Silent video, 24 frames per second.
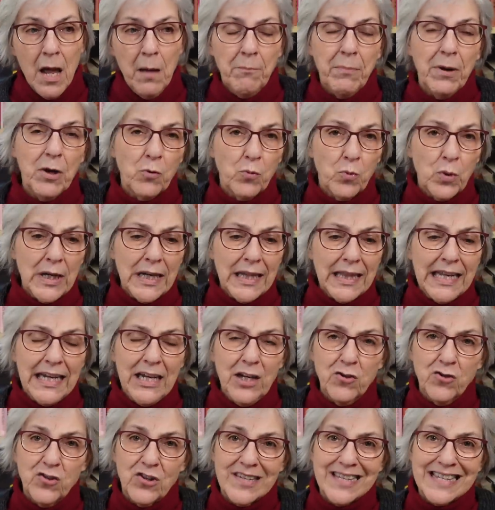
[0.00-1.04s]
But really,
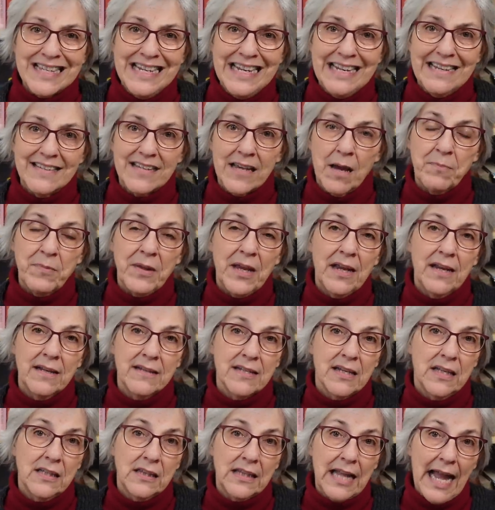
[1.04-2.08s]
you just need something
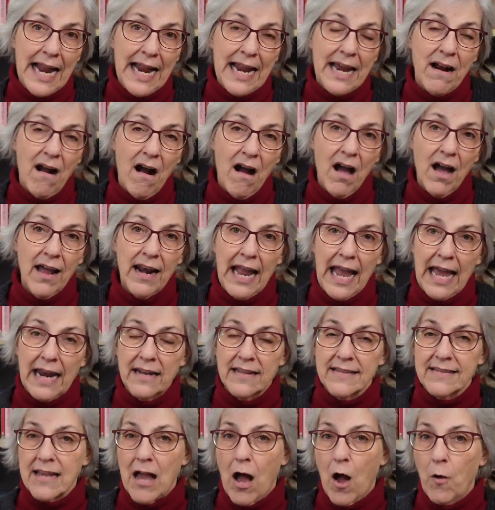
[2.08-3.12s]
to lay it on, and
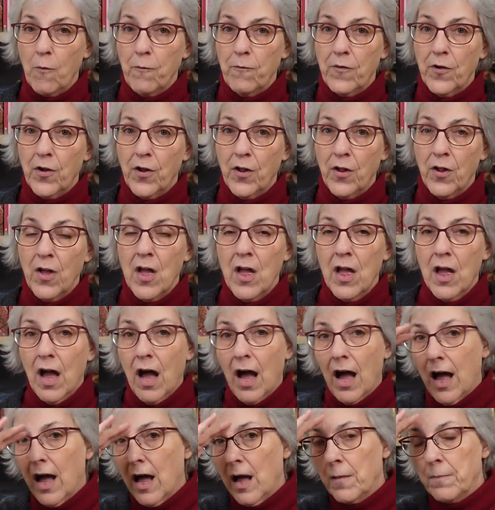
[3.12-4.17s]
it's helpful
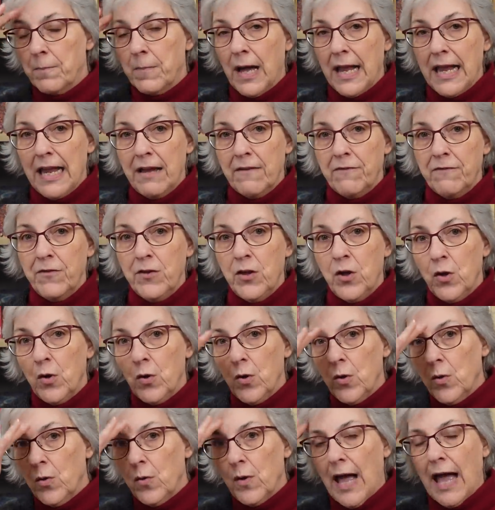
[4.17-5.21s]
if
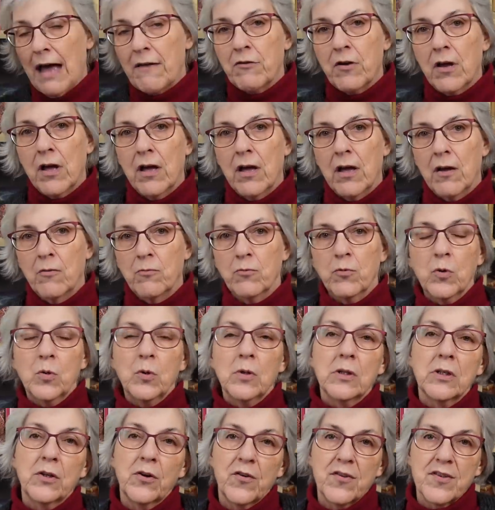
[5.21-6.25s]
you have a
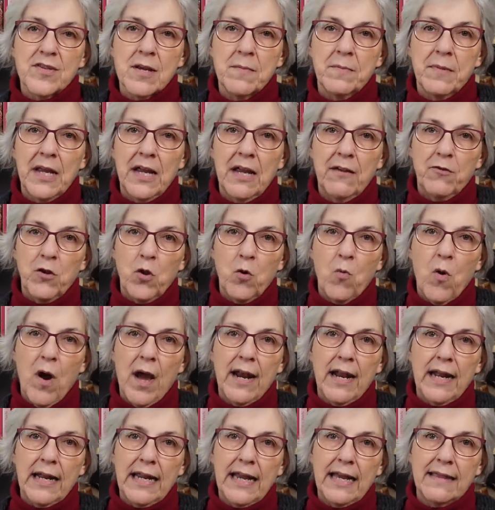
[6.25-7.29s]
ruler or something, if you
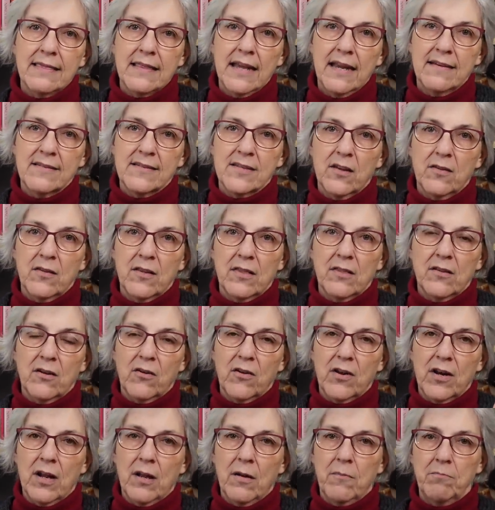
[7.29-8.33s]
want to get things so that they're
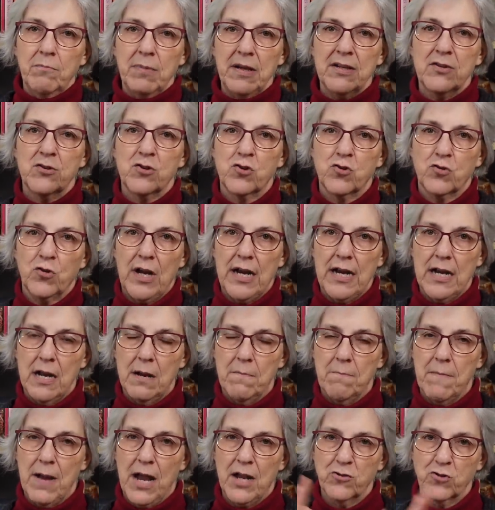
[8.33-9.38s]
going to be straight
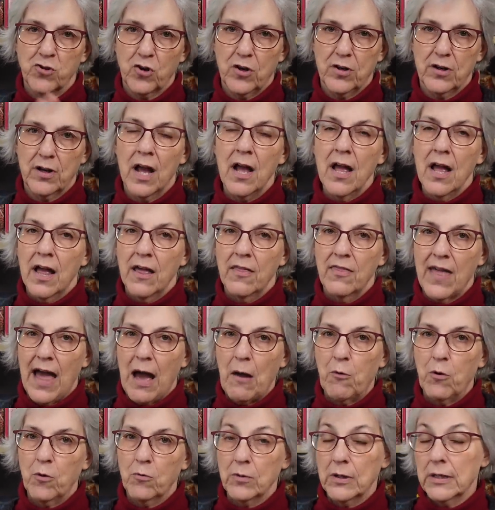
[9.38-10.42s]
and measured,
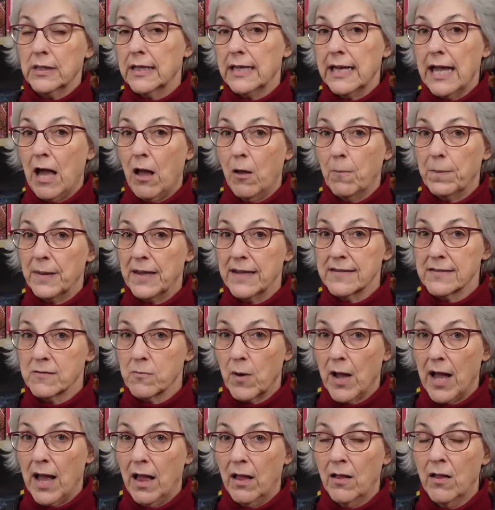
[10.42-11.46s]
that will really help as
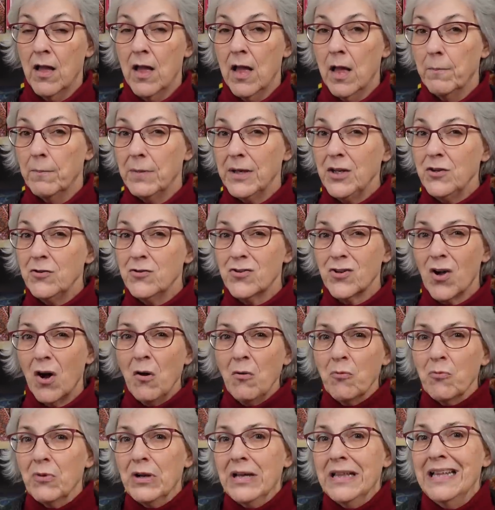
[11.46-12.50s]
well. But you
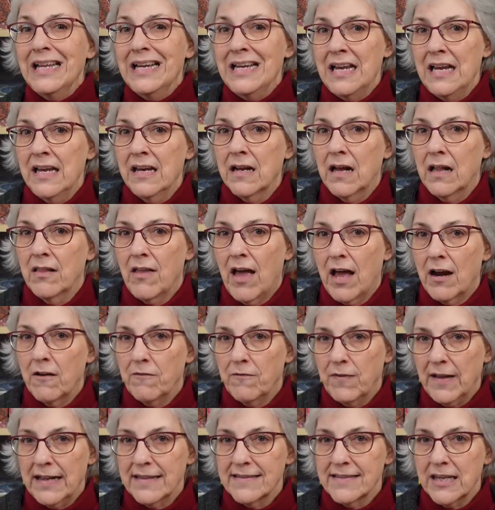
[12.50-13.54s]
don't really need a lot of
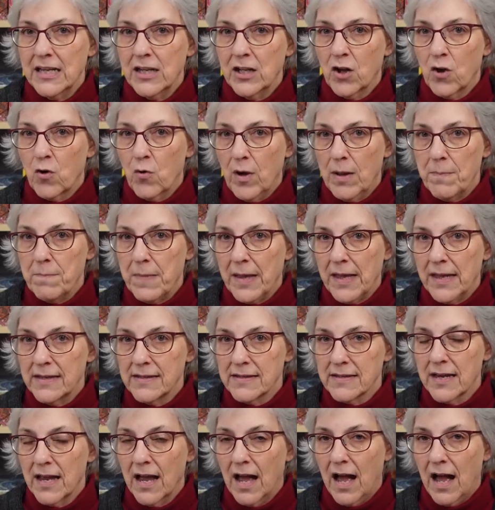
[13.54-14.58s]
fancy
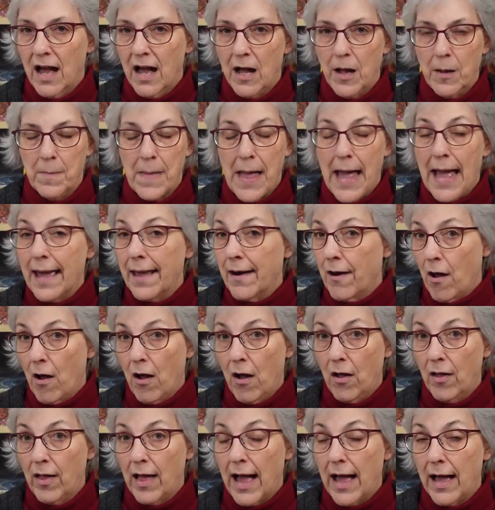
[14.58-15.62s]
equipment at
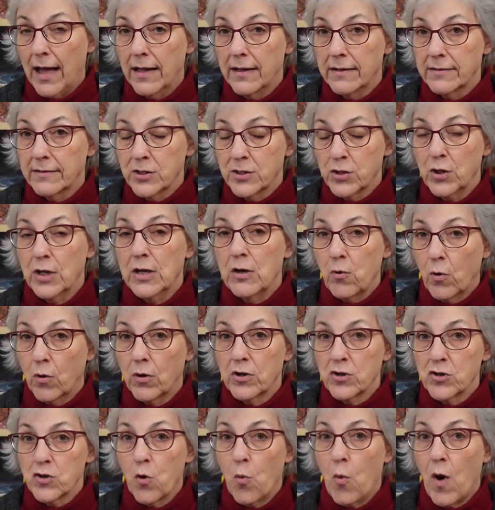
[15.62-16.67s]
all in
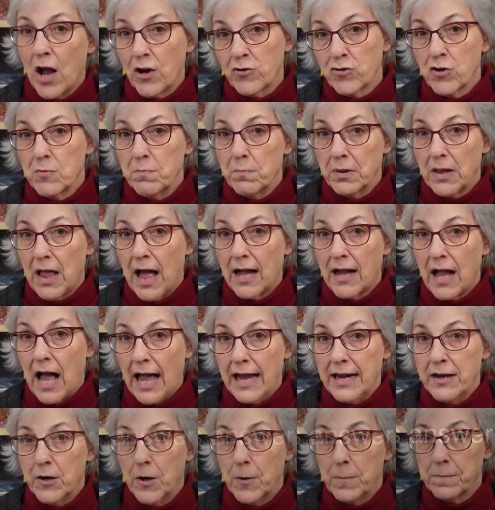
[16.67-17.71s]
order to wash and block
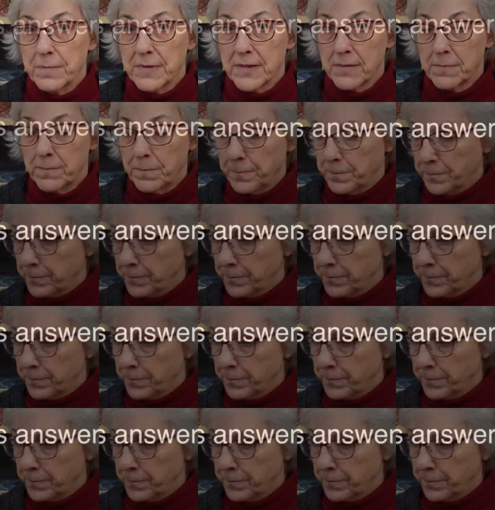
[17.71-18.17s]
items.